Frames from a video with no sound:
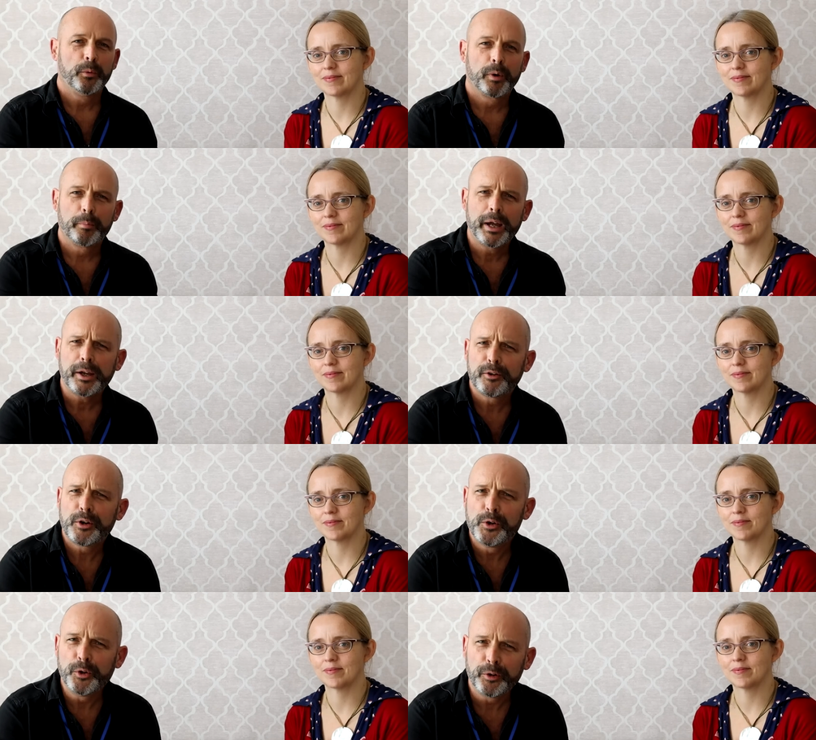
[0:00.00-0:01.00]
Speaker 1: We're back at
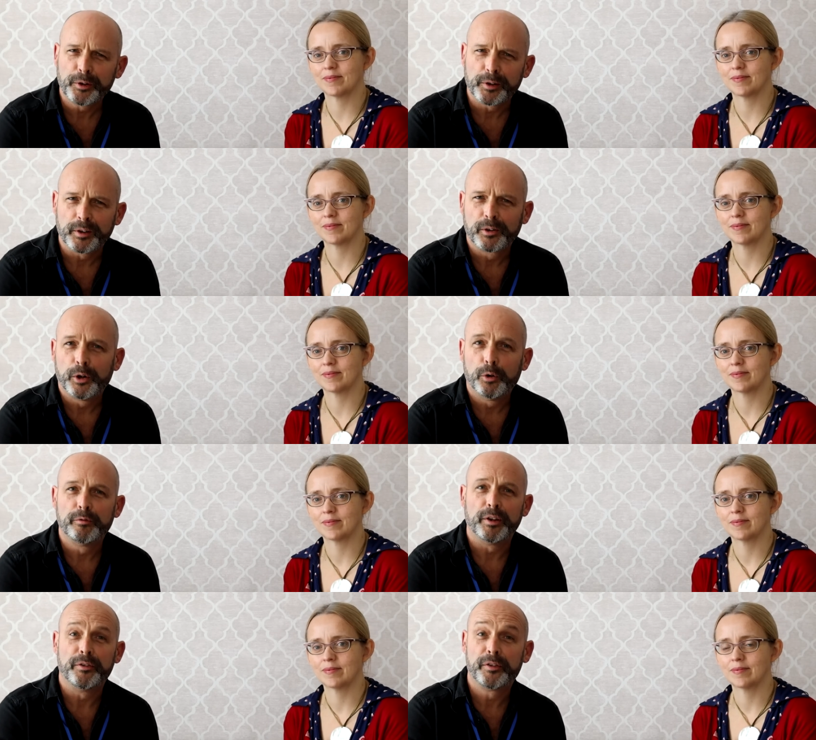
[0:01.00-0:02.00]
another
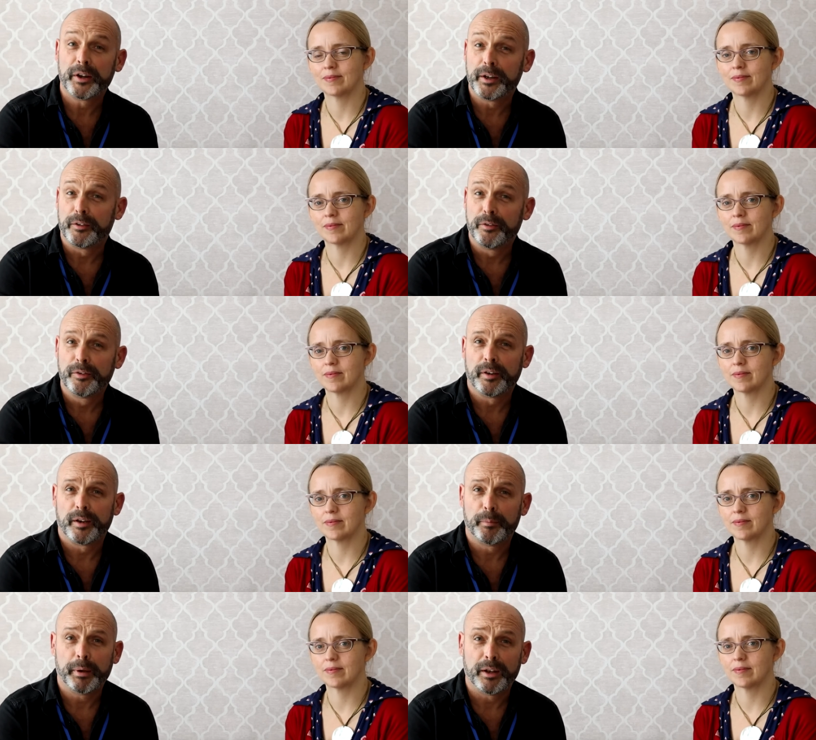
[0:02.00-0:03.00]
COVID science uh,
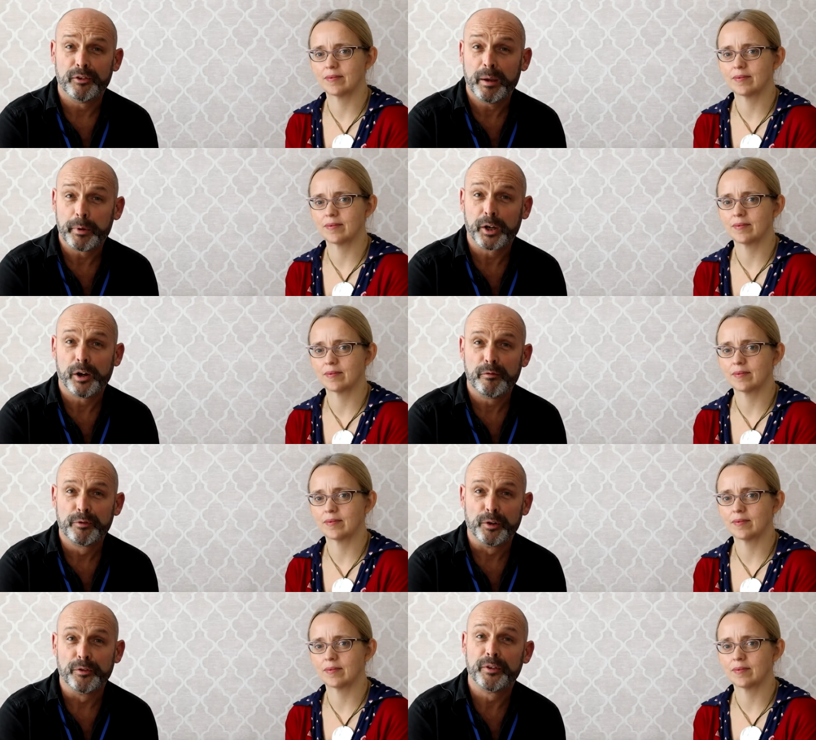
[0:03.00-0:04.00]
pandemic
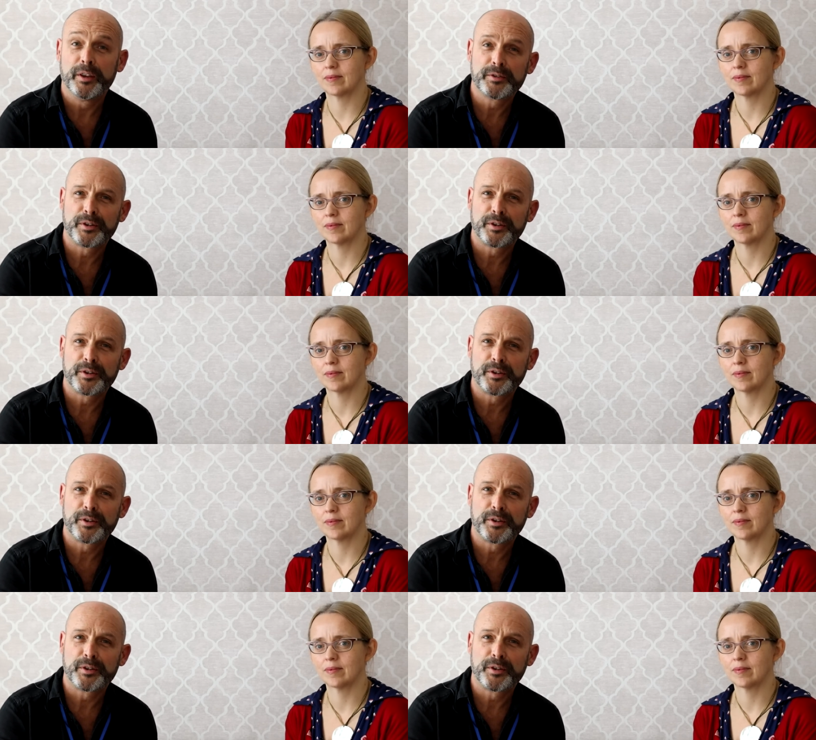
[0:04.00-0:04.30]
conference, and this